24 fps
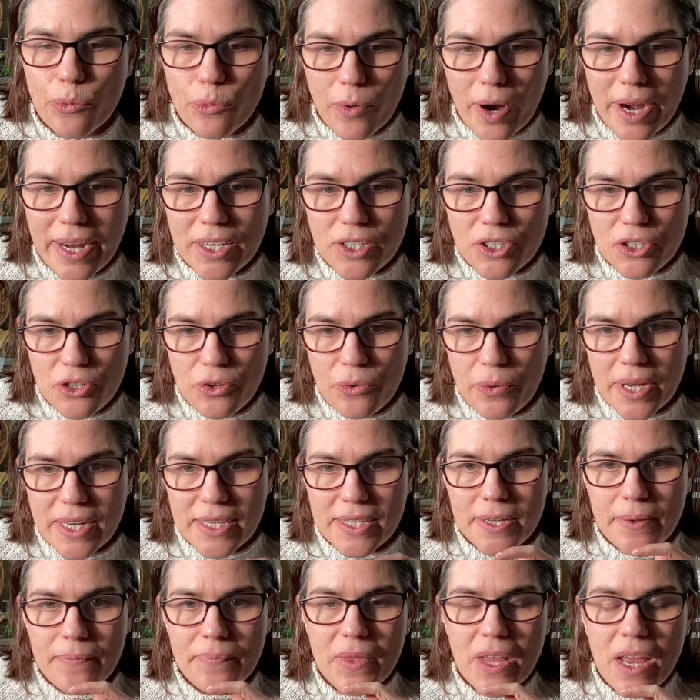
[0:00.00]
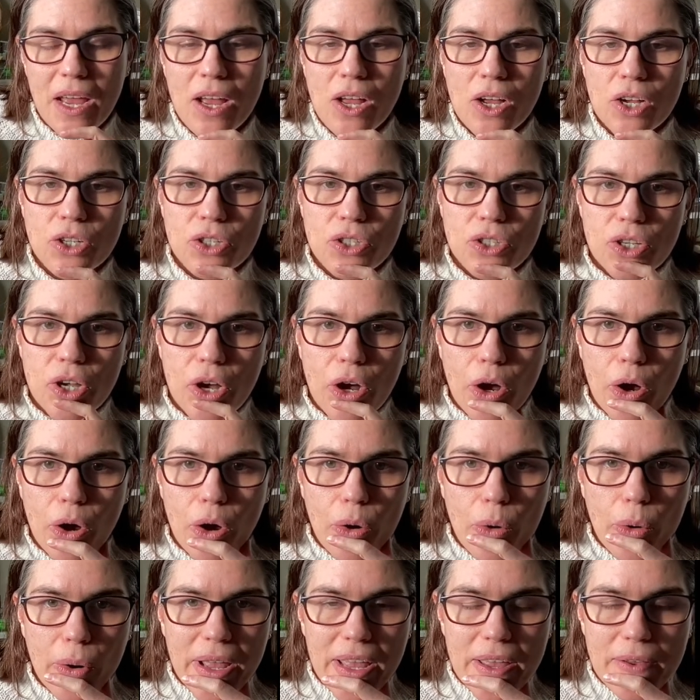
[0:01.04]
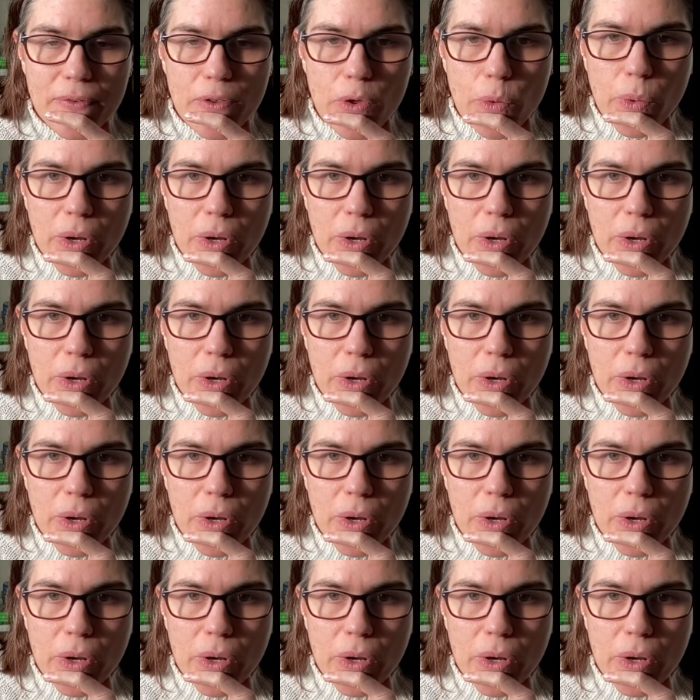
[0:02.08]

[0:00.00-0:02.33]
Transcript: right to it. So if